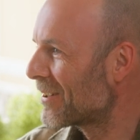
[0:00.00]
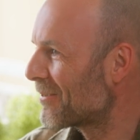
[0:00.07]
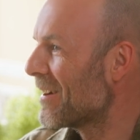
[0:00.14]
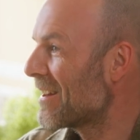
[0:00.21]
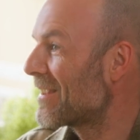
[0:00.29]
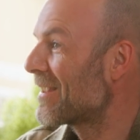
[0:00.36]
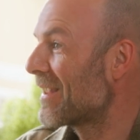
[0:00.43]

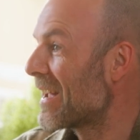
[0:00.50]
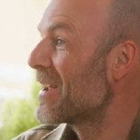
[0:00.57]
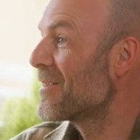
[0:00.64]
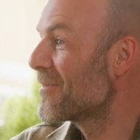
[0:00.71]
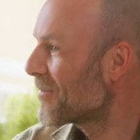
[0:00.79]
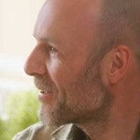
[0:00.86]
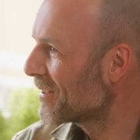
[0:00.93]
great
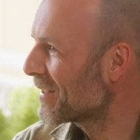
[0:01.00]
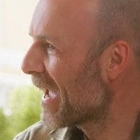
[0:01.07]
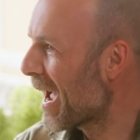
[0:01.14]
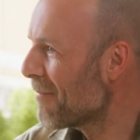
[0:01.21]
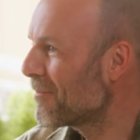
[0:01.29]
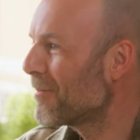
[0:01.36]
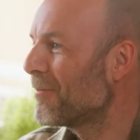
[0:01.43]
thing for it to
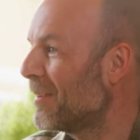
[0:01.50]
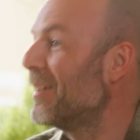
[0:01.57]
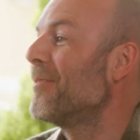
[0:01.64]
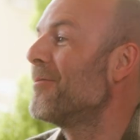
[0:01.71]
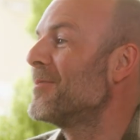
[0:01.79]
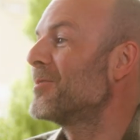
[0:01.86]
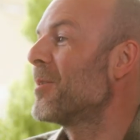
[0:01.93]
happen. We
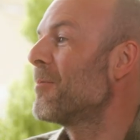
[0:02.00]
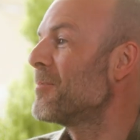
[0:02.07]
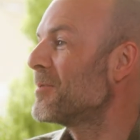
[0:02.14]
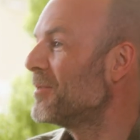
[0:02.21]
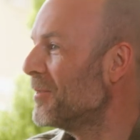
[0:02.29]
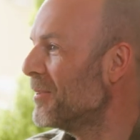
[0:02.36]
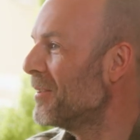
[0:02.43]
love this
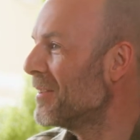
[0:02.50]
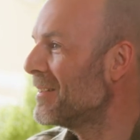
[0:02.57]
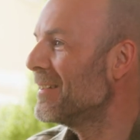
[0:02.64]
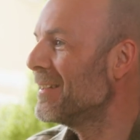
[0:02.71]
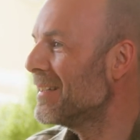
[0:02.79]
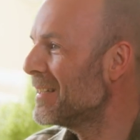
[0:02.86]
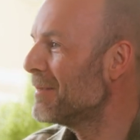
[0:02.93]

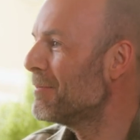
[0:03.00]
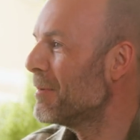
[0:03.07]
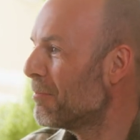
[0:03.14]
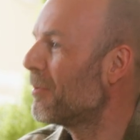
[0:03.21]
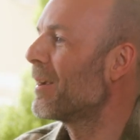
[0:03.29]
opportunity to be mm.